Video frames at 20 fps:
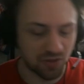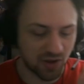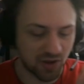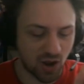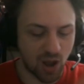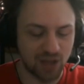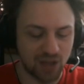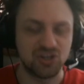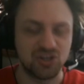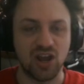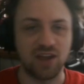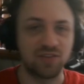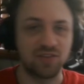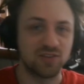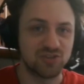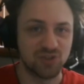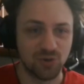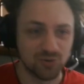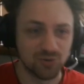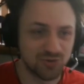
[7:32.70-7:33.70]
I chain the
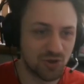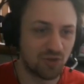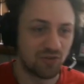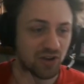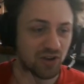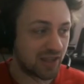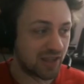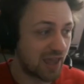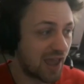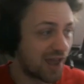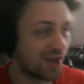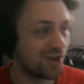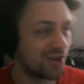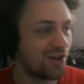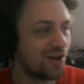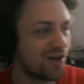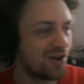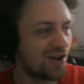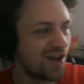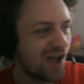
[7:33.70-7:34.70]
Soul Servant again,
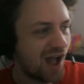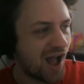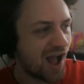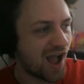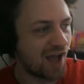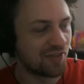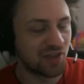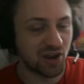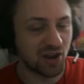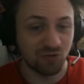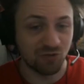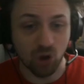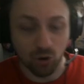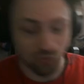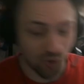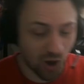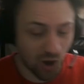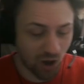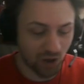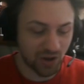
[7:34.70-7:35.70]
and then I've got
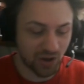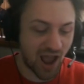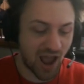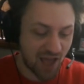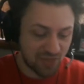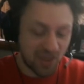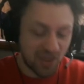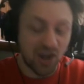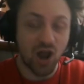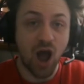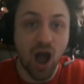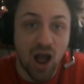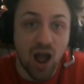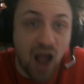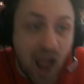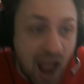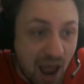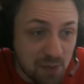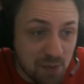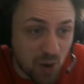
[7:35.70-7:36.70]
Rod. And then I
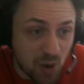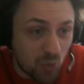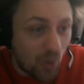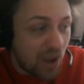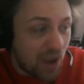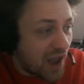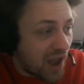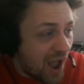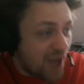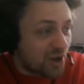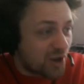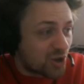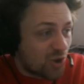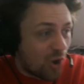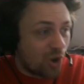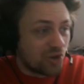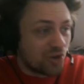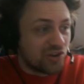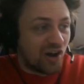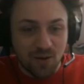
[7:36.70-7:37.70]
had my way to
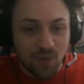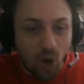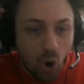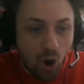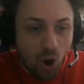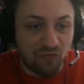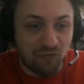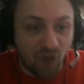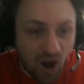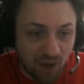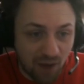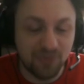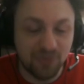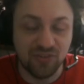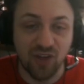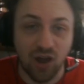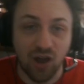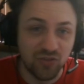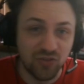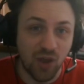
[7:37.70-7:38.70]
Anaconda off
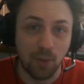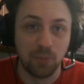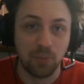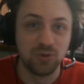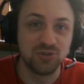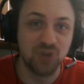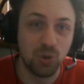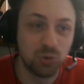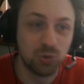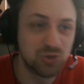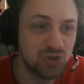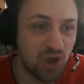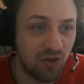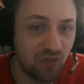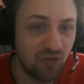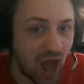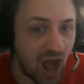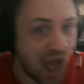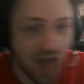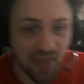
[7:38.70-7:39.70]
Upstart Double Soul
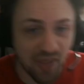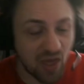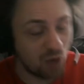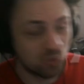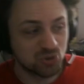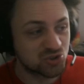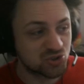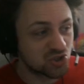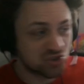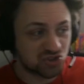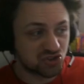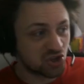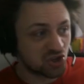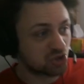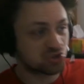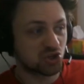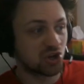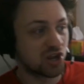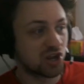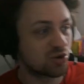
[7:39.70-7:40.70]
Servant, and that was just
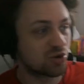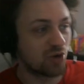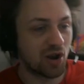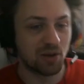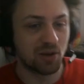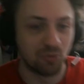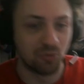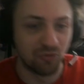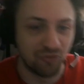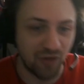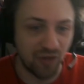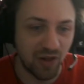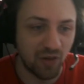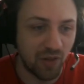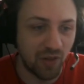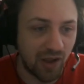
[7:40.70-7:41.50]
such an incredible feeling.